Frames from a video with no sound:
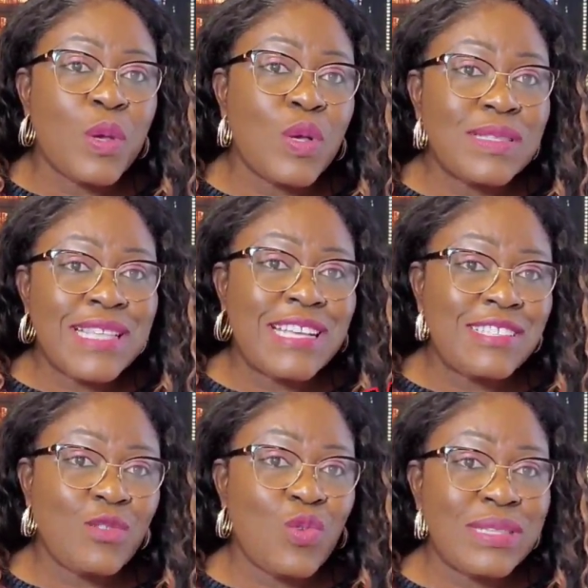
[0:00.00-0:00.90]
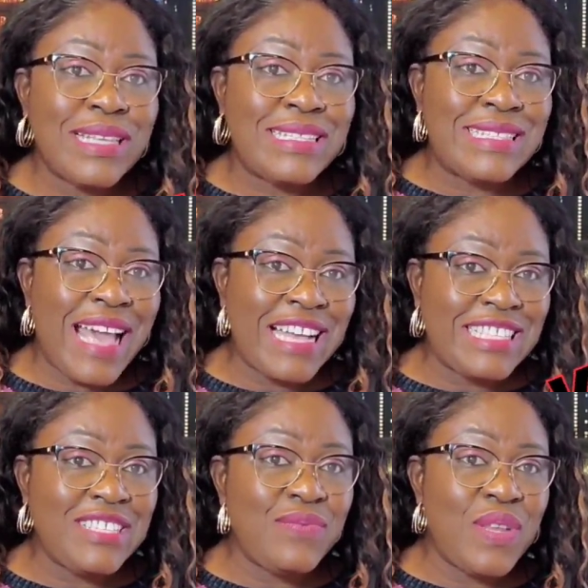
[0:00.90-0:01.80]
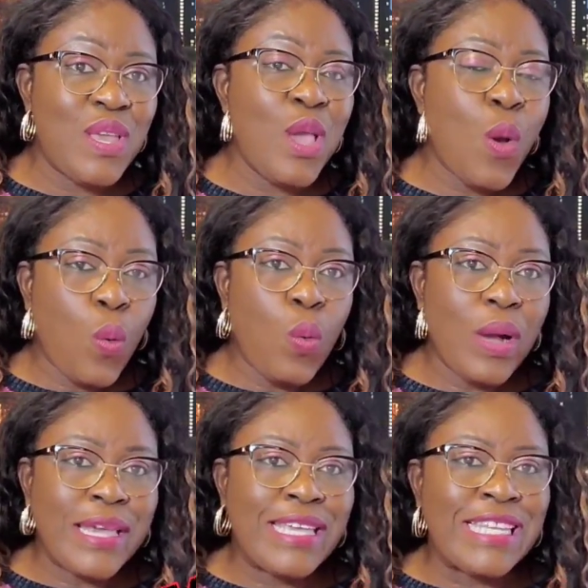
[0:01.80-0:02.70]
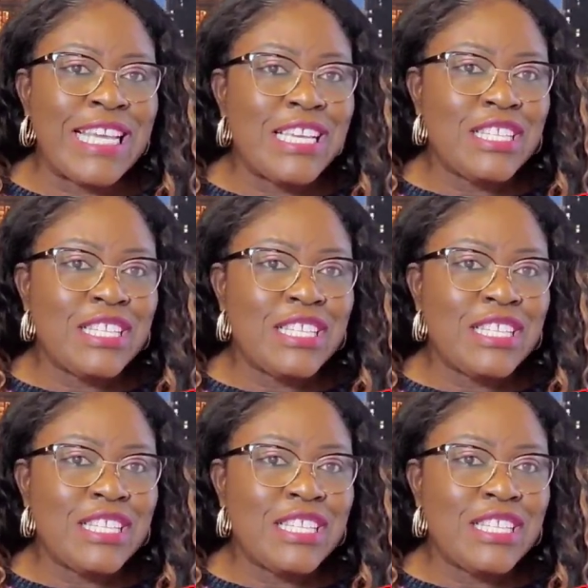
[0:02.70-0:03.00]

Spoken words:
because that's the one that is actively working.